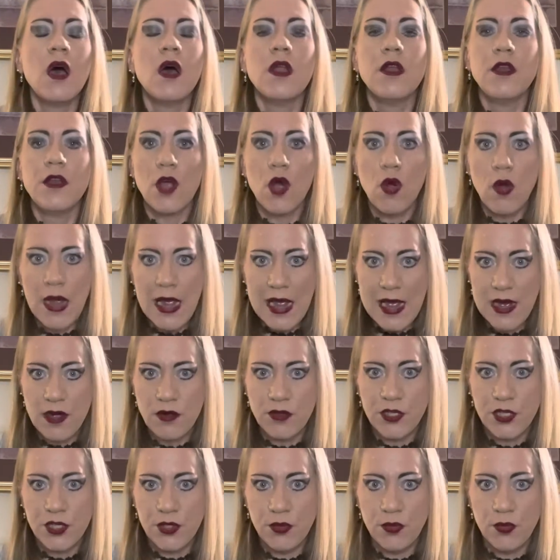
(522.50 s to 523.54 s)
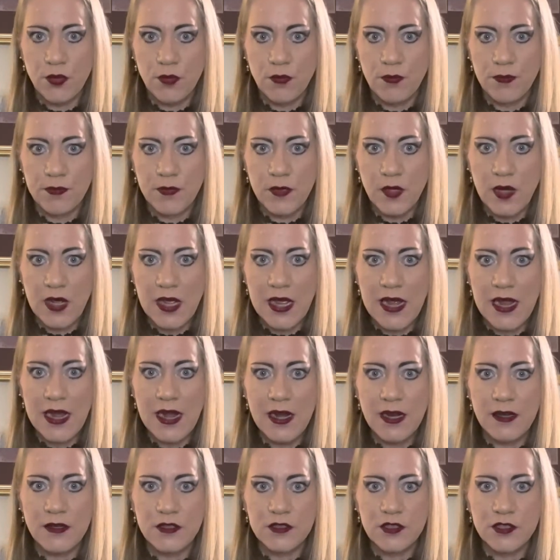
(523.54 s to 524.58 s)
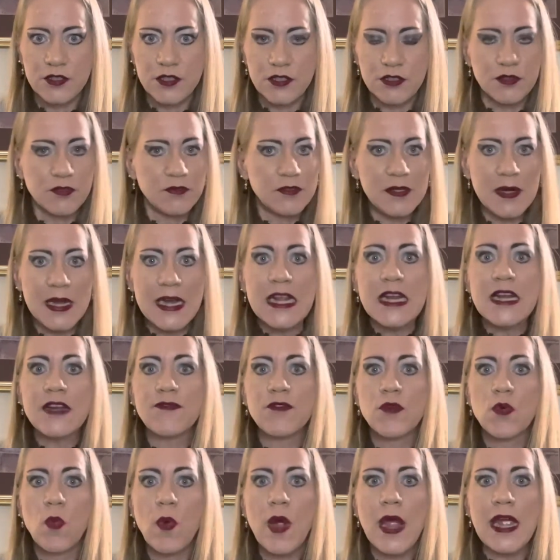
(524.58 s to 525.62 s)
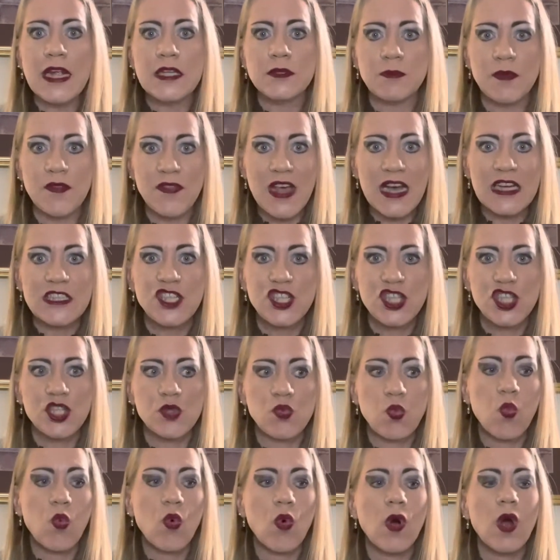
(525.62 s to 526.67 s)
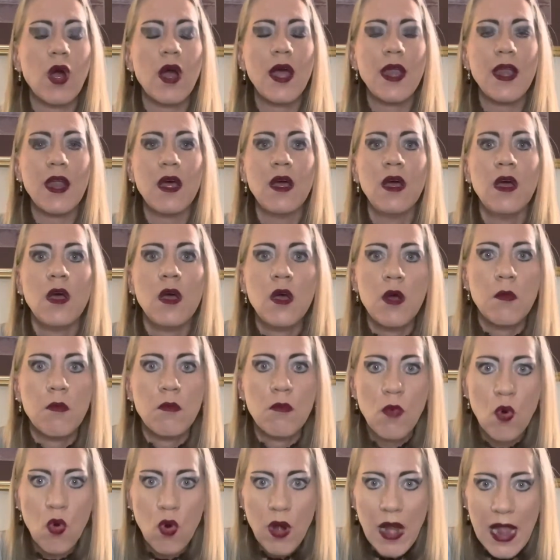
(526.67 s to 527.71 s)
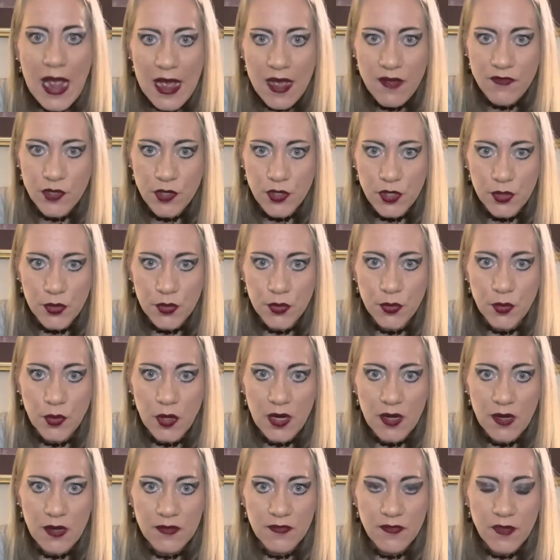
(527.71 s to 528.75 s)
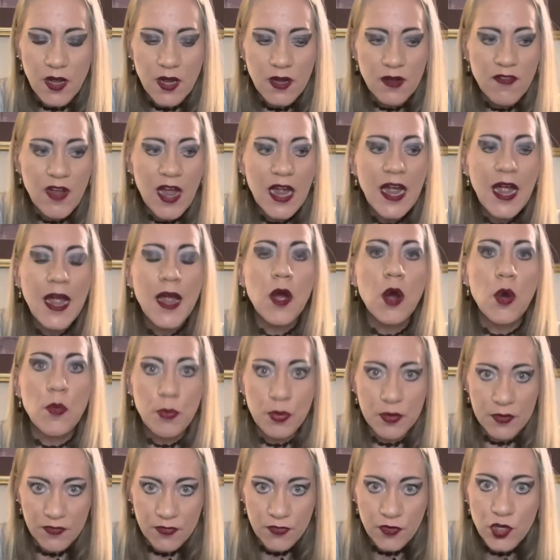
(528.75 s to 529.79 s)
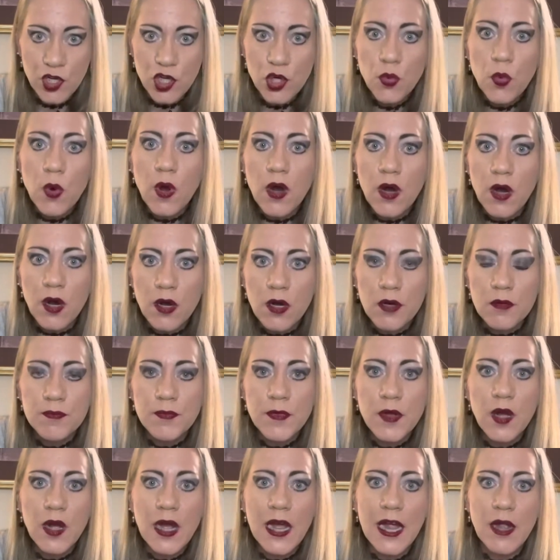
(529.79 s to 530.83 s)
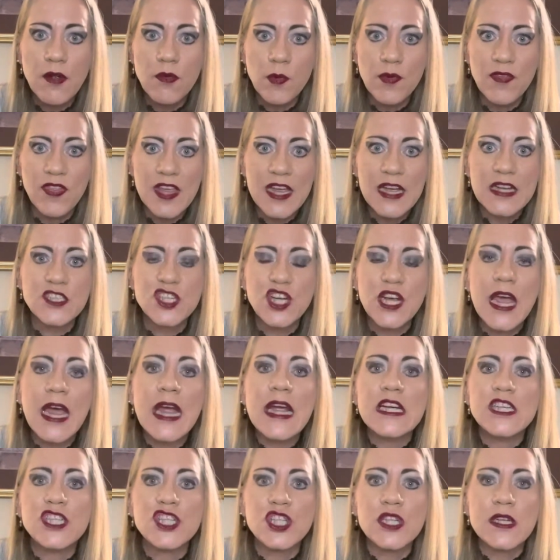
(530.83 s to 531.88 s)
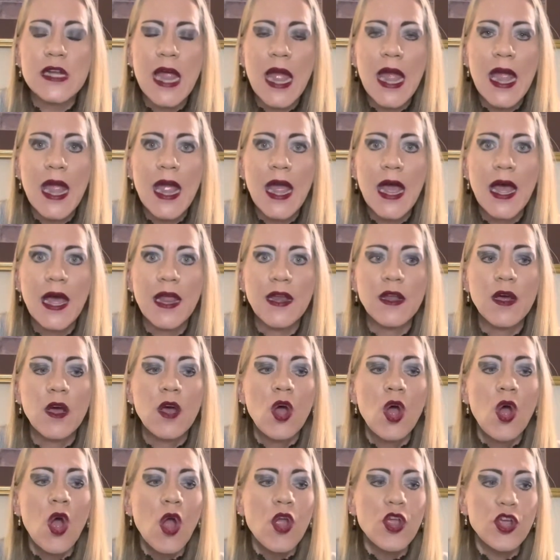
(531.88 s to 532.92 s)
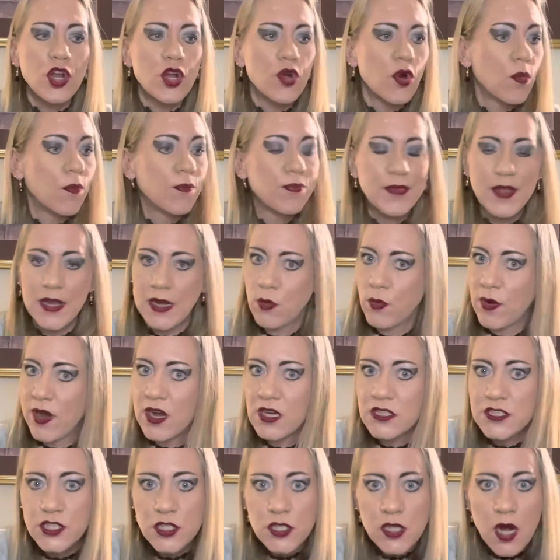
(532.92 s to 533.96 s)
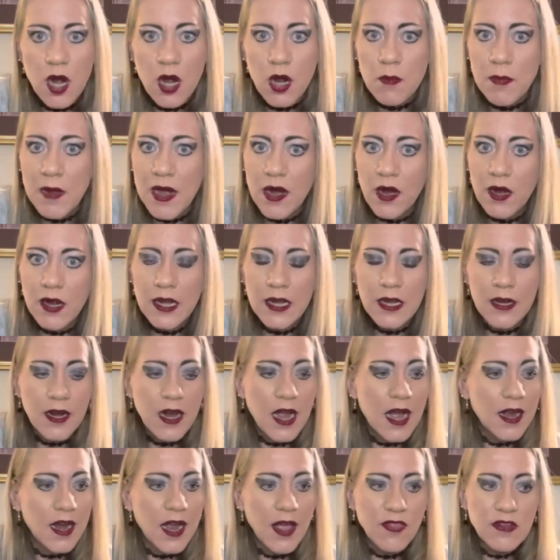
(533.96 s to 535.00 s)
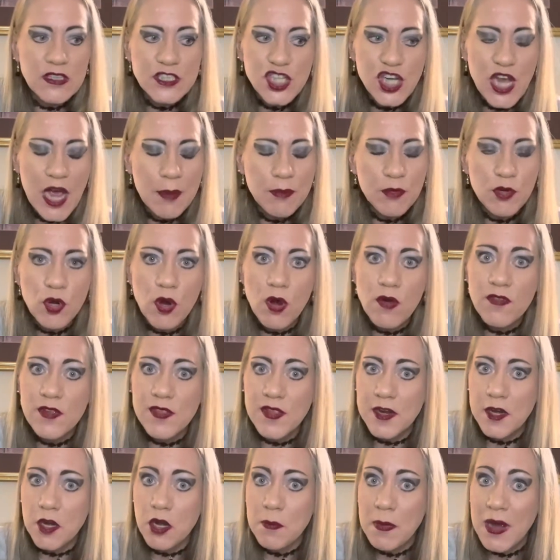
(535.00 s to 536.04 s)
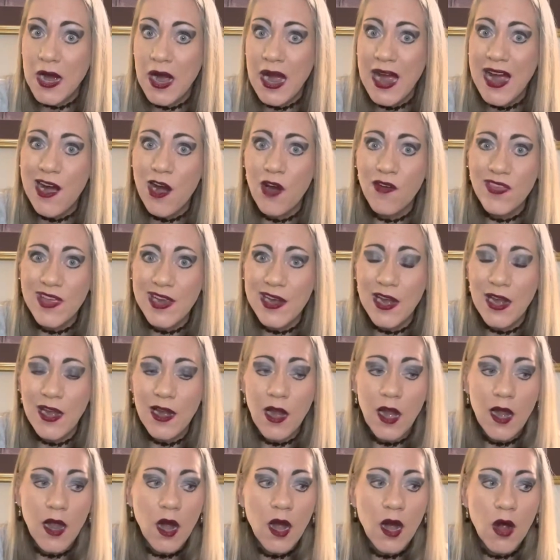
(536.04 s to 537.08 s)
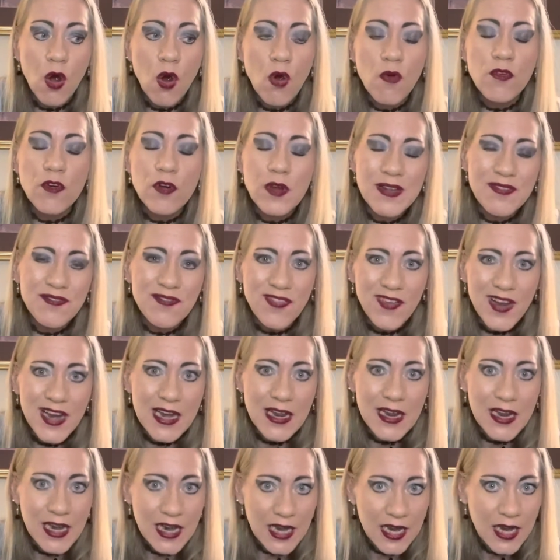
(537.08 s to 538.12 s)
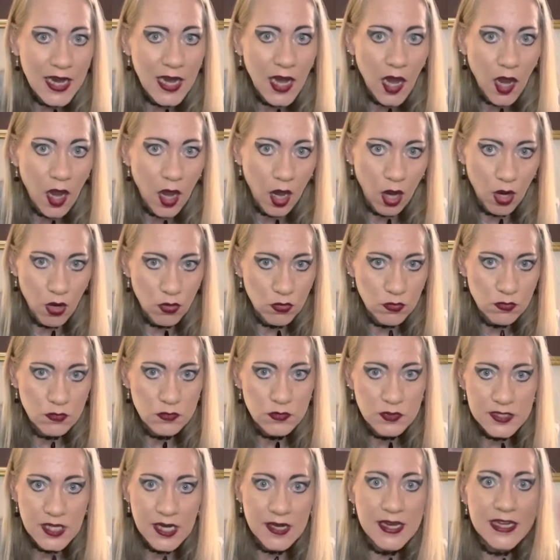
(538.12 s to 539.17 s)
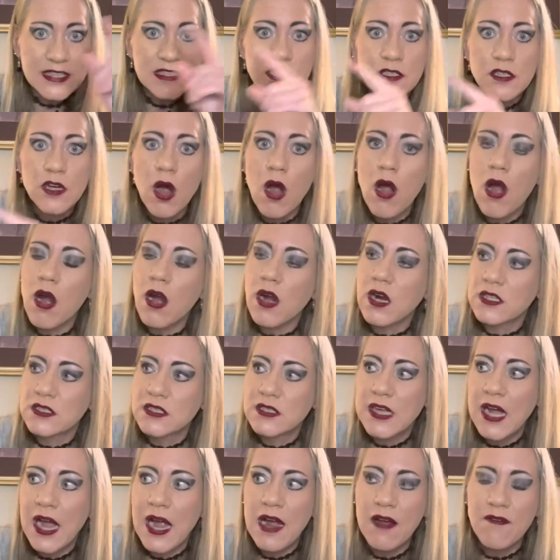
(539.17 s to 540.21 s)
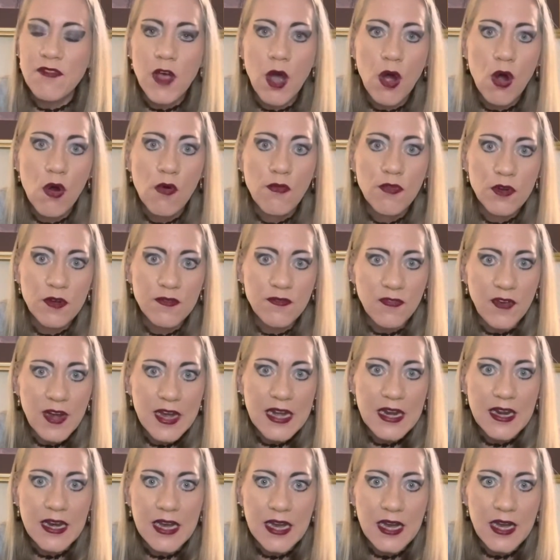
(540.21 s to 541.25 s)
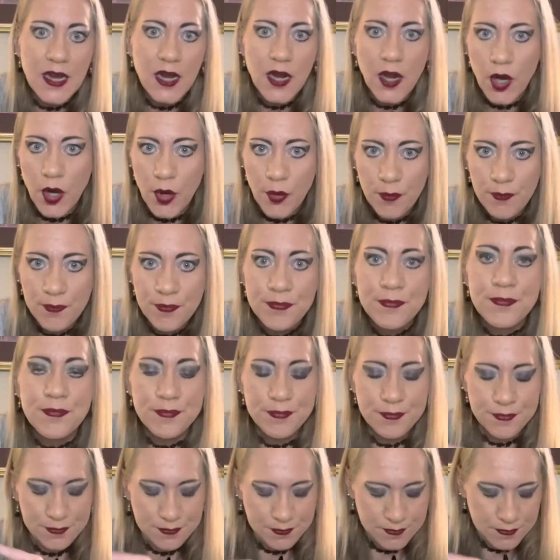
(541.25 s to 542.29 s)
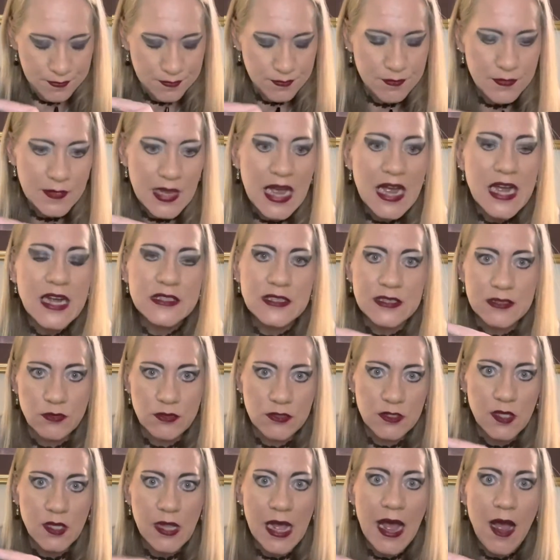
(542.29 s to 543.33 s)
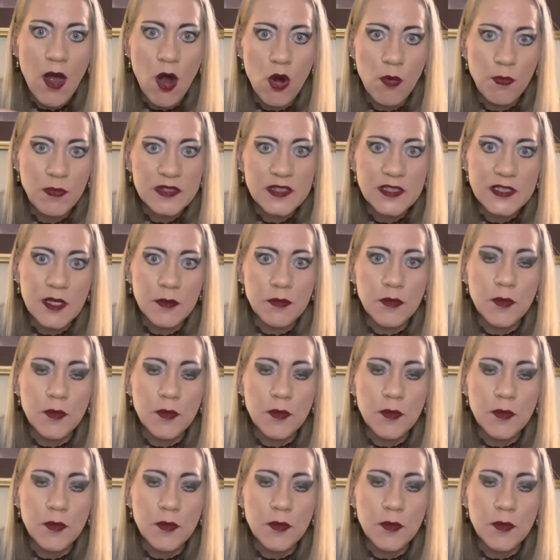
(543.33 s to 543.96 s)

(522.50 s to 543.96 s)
know how to. Okay, there's there many different ways, but that's just one more avenue of, of help for you all. Okay, with the education and you know, and we also talk about it. I got the chapter over there about how the overinflated ego. See these narcs that have the overinflated ego. Mm-hmm. That's that opens up